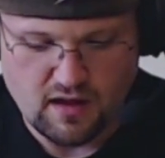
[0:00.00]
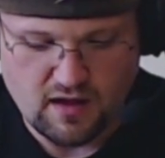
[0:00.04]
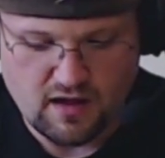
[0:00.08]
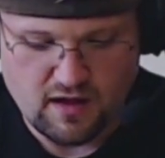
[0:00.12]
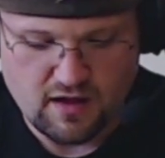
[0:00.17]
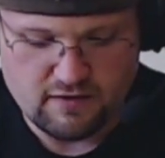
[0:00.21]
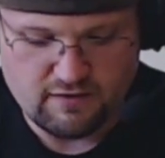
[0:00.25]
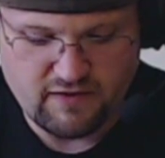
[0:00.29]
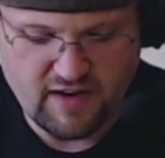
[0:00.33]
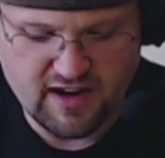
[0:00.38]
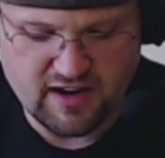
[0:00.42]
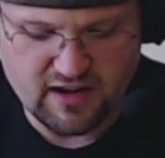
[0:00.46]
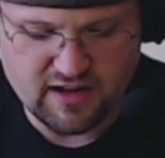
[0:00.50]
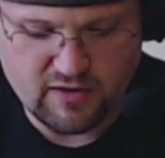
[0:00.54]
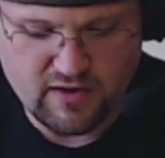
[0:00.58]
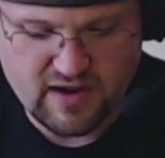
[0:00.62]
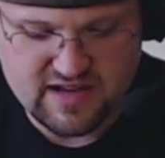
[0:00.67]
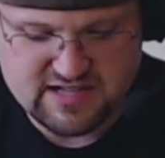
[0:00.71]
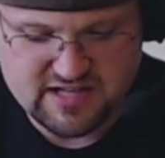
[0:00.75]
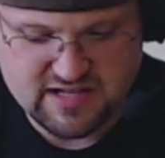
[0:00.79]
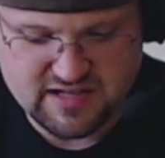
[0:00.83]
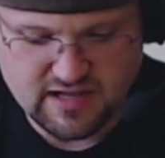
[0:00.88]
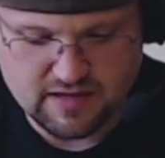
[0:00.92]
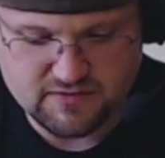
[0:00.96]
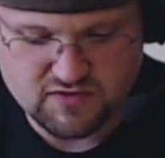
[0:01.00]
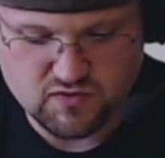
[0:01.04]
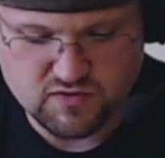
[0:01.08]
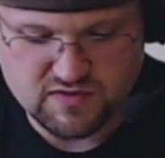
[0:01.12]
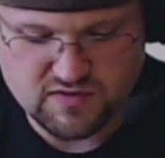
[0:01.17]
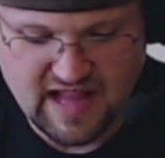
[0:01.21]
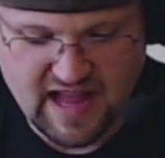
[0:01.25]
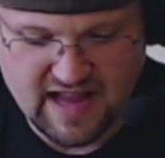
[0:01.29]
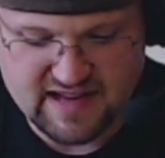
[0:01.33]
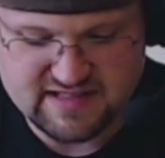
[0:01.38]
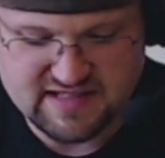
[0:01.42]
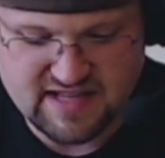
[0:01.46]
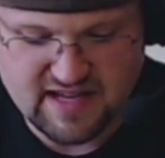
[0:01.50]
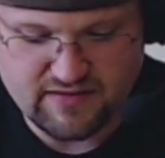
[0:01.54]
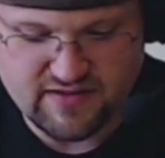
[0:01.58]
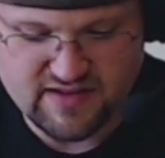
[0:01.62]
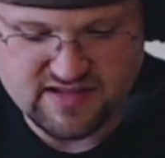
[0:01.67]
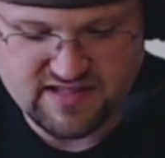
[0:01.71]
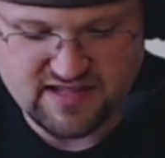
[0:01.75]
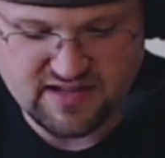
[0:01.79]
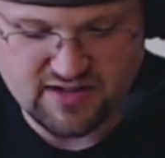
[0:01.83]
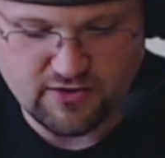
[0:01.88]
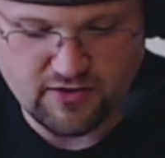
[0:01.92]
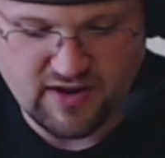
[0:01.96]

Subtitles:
Final question comes from Jack Stevenson,